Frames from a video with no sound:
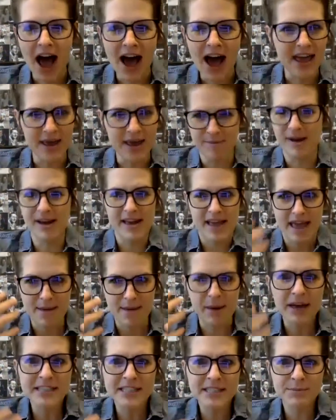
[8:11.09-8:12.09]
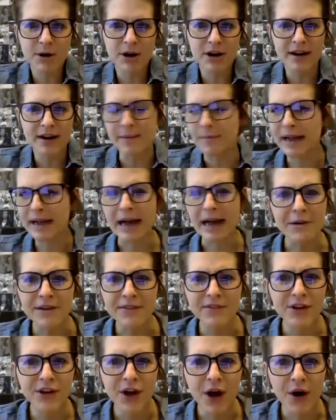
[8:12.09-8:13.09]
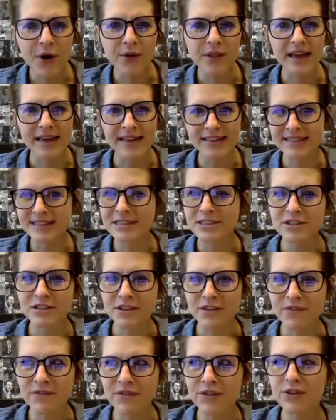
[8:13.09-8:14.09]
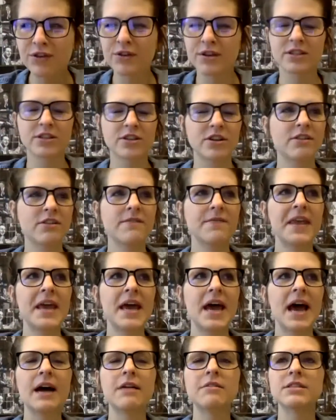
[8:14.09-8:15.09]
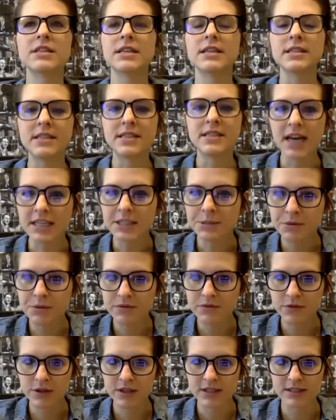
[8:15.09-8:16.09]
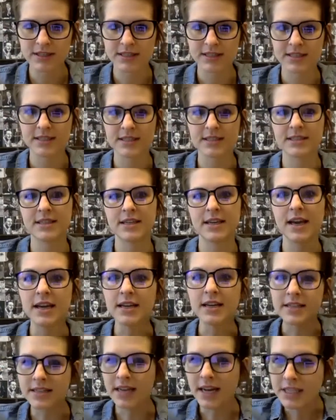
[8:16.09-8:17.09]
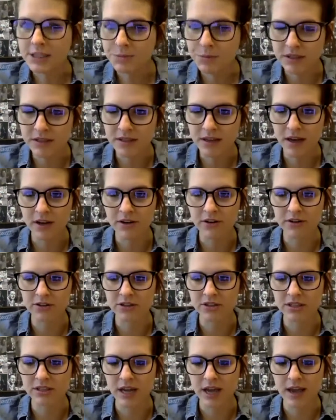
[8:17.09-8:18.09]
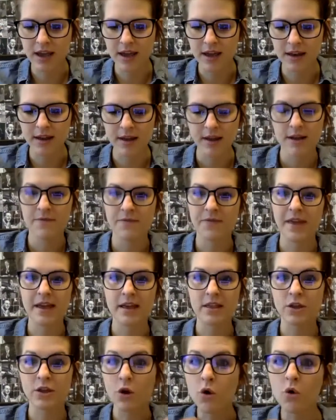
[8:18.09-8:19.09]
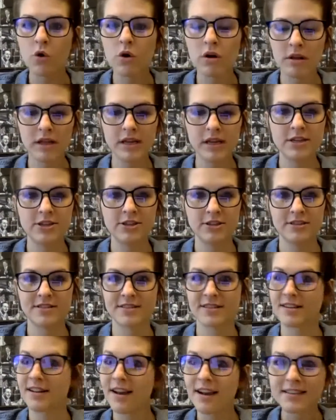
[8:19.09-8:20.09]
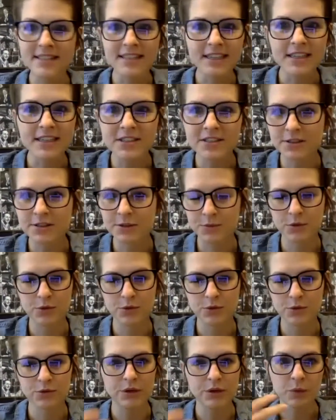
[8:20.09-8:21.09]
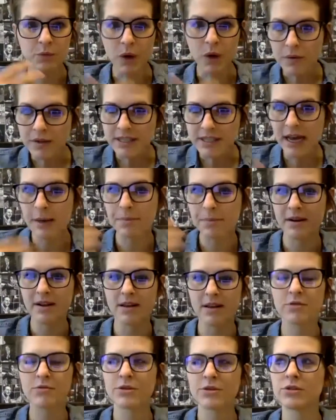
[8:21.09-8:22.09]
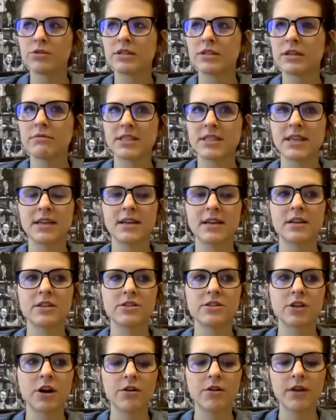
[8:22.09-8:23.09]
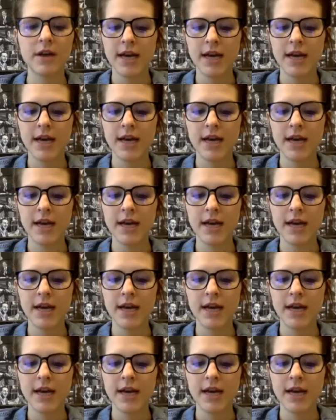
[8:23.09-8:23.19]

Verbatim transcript: am I, am I smart? I'm like, I don't even know. Like, is this just a fluke? And so I was like desperate for consistency and desperate to understand like the correlations and causations between what was happening and the results I was getting. And so